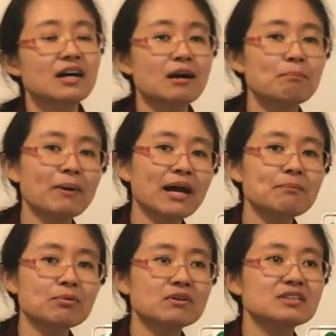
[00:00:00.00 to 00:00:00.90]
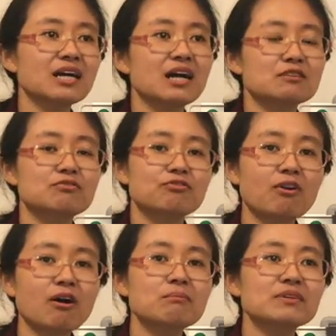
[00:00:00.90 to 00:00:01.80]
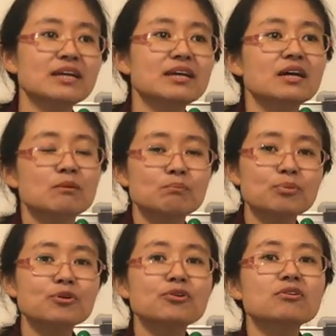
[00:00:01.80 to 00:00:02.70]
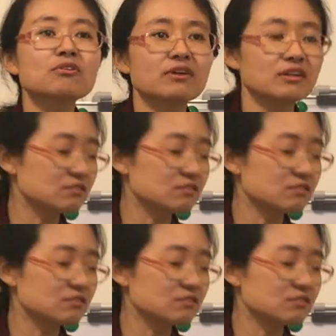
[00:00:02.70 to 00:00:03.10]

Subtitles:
a byproduct from the purine.